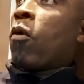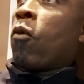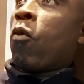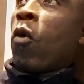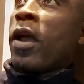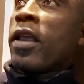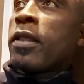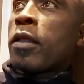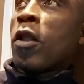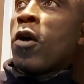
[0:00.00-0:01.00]
What
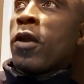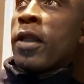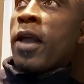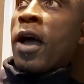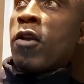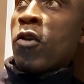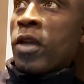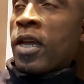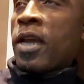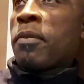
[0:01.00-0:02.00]
he's learning, I look
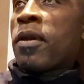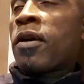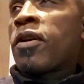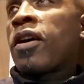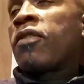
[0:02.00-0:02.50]
at him and I'm kind of.